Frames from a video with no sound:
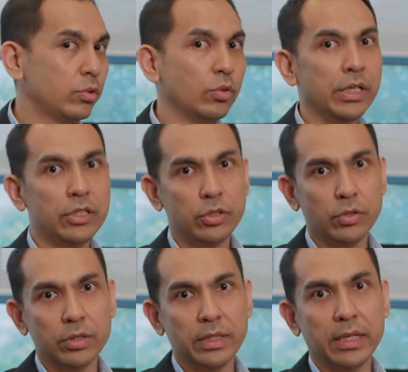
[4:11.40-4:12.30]
to
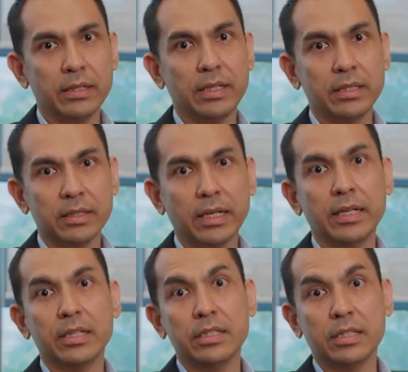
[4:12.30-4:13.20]
ensure that this
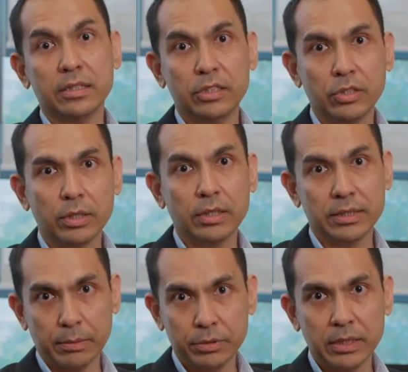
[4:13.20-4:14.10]
energy
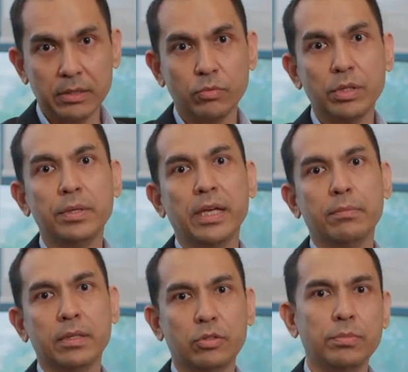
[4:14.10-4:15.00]
consumption will be
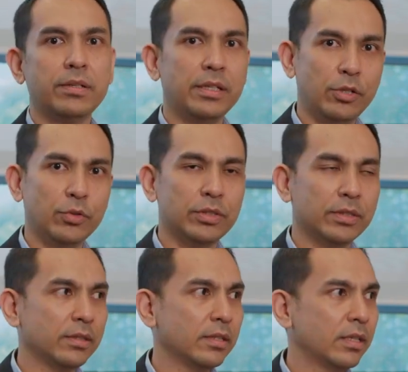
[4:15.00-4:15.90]
able to be
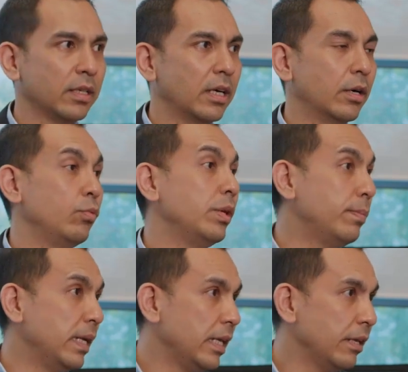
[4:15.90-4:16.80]
reduced. We
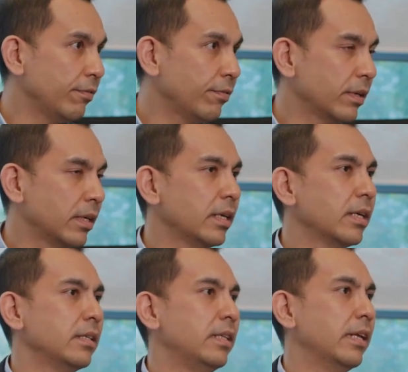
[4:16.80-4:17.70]
believe
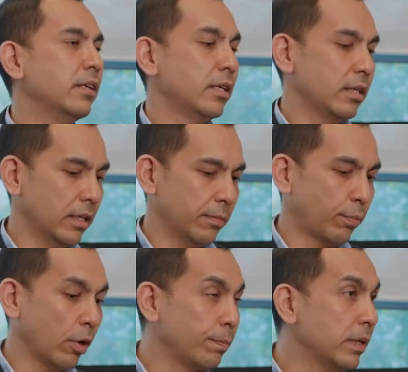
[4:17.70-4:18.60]
that
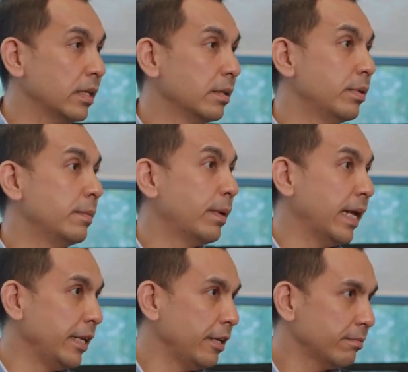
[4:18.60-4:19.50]
proper urban
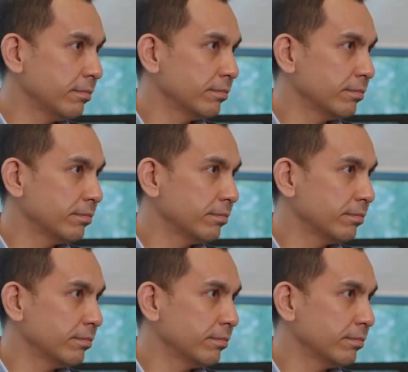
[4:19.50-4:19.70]
planning,